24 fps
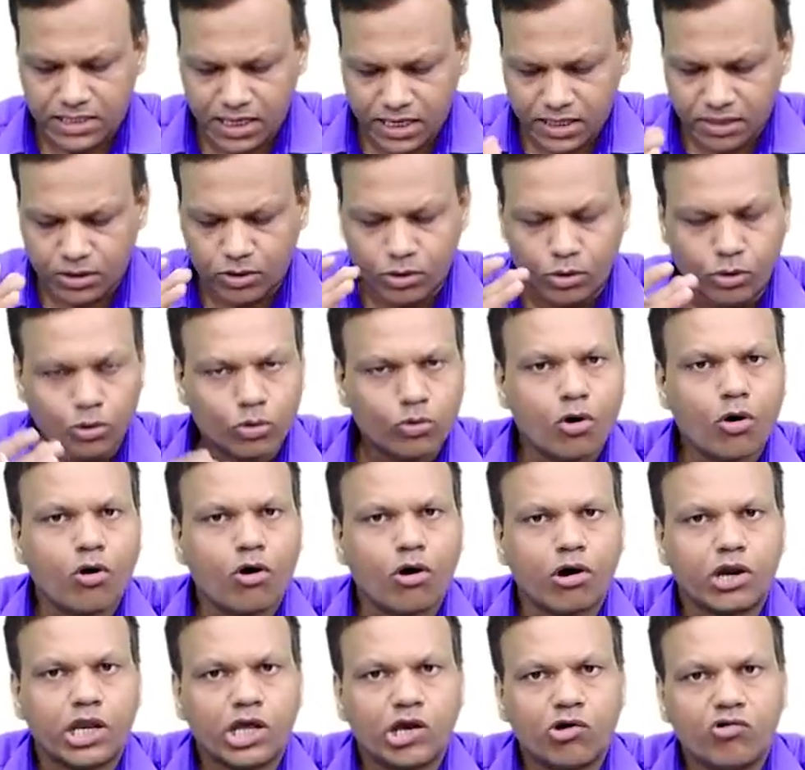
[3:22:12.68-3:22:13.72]
Then
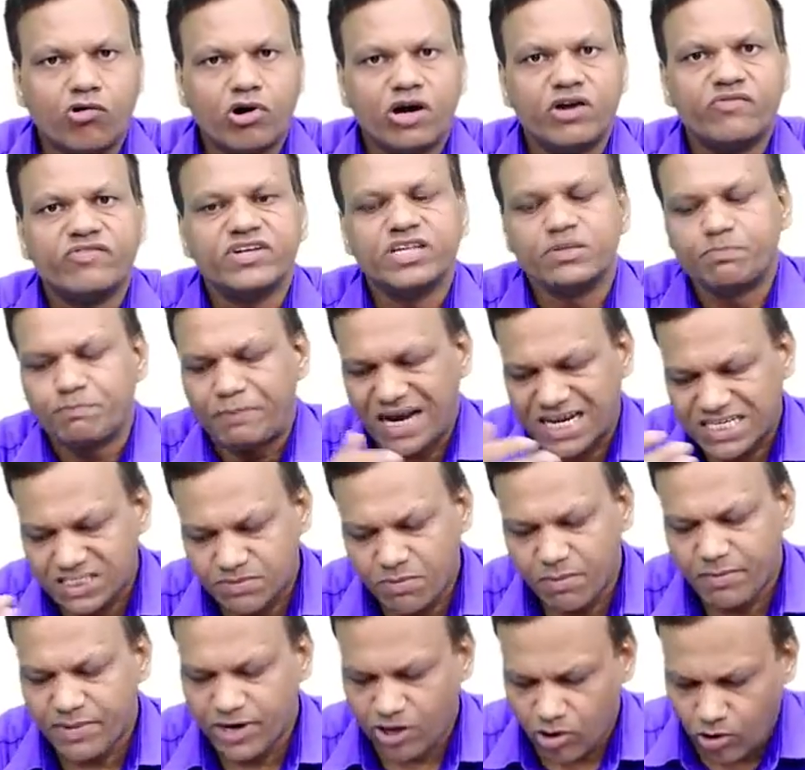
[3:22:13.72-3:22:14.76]
glucocorticoid with
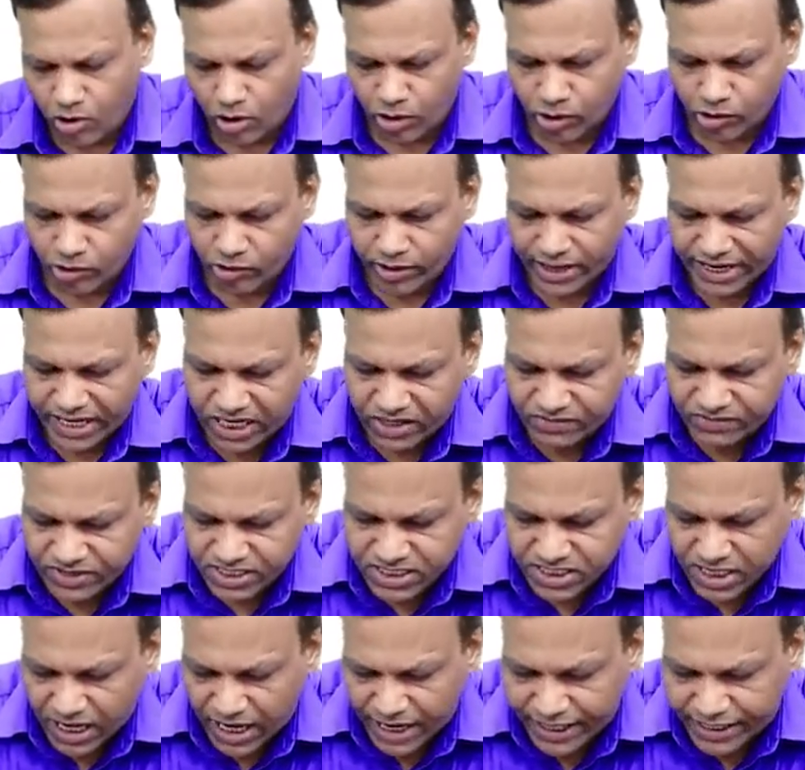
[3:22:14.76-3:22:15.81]
maximum mineralocorticoid active
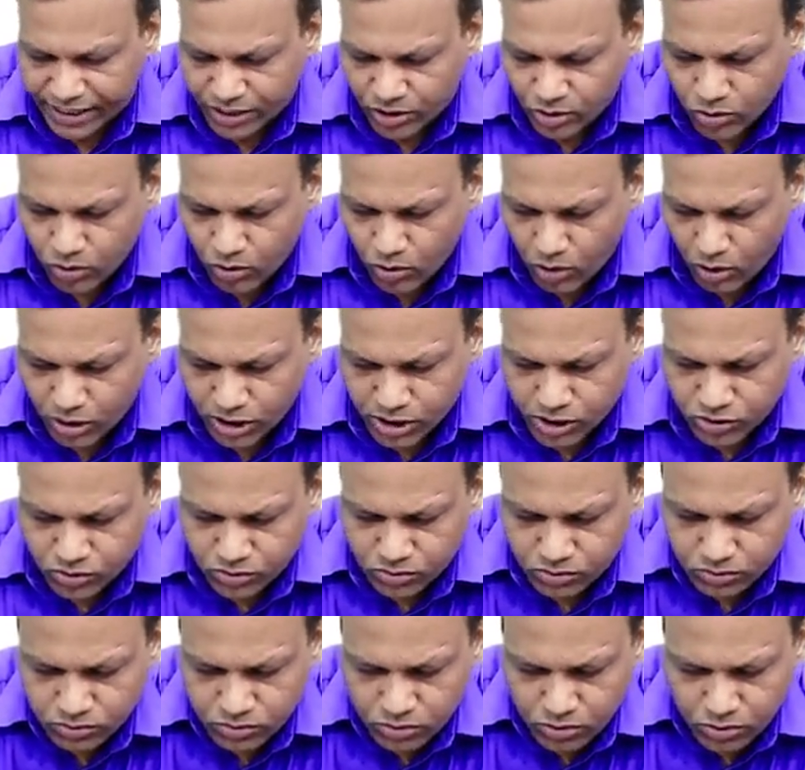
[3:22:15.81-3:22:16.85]
is
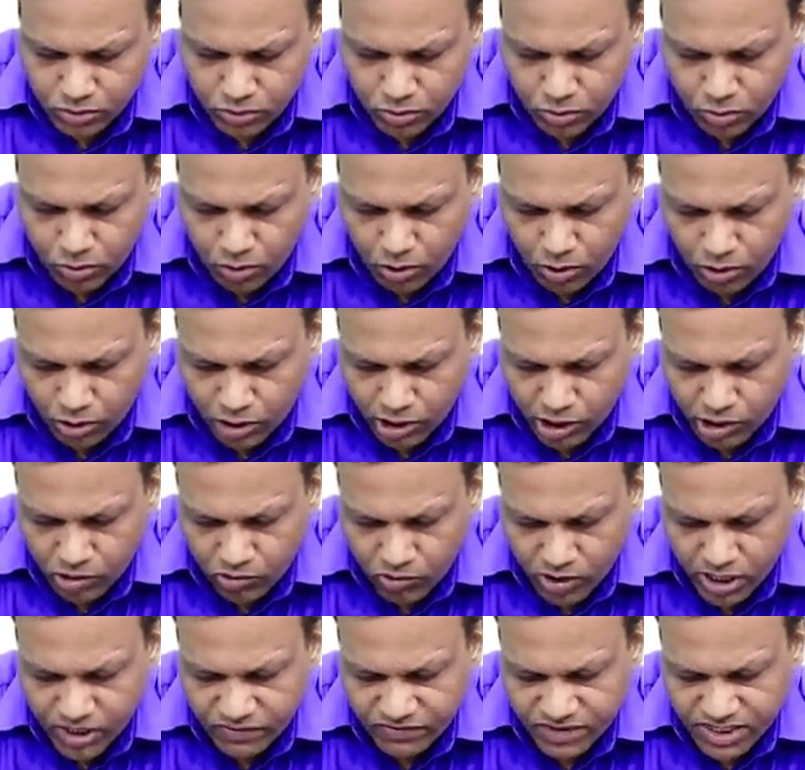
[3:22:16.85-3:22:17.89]
hydrocortisone.
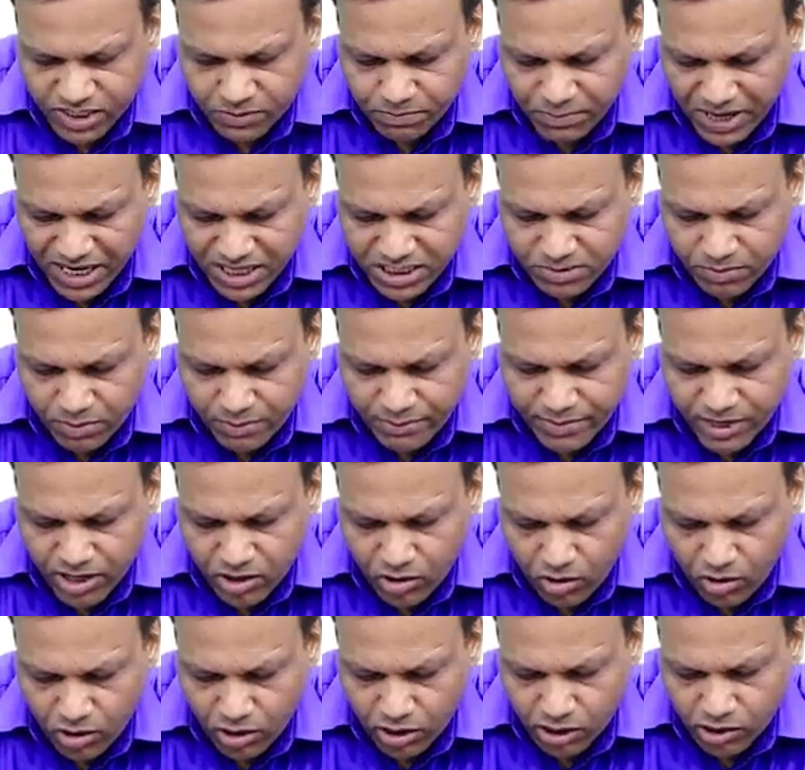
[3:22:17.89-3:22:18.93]
Glucocorticoid with maximum
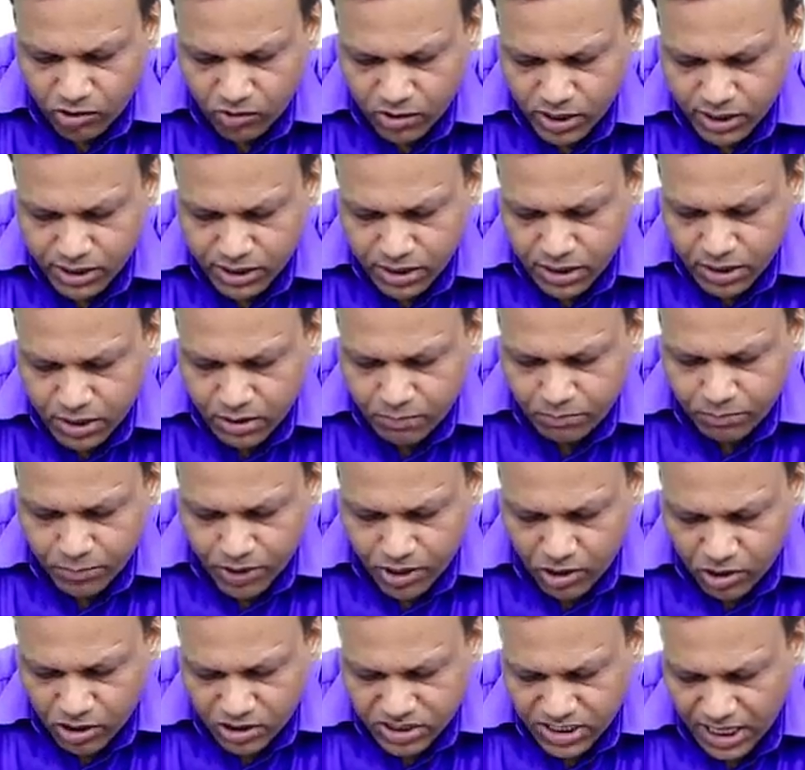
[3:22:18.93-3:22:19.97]
mineralocorticoid,
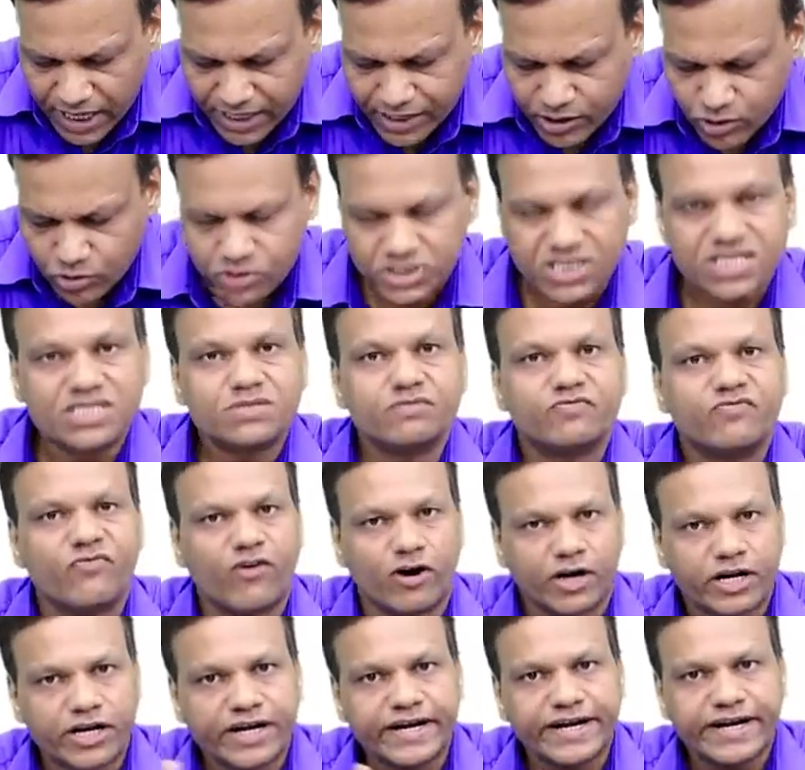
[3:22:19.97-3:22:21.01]
because hydro says
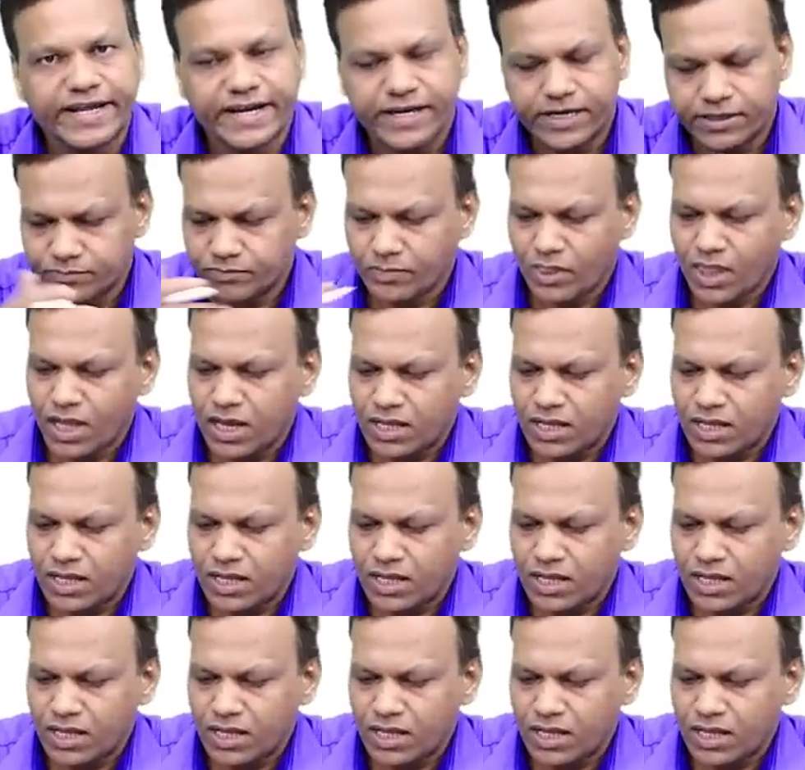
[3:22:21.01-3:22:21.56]
water retain.